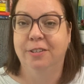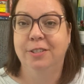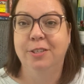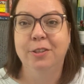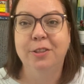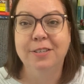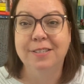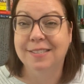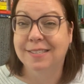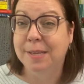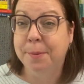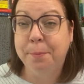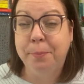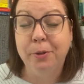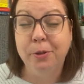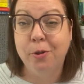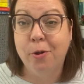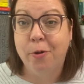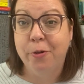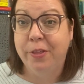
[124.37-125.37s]
So the
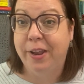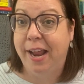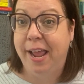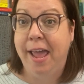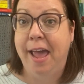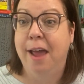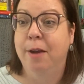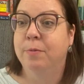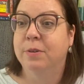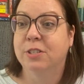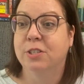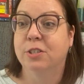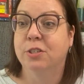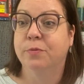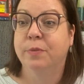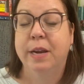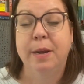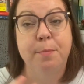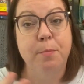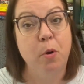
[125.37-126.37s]
simple goal that I had was to
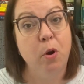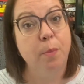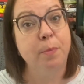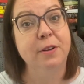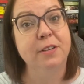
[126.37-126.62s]
read more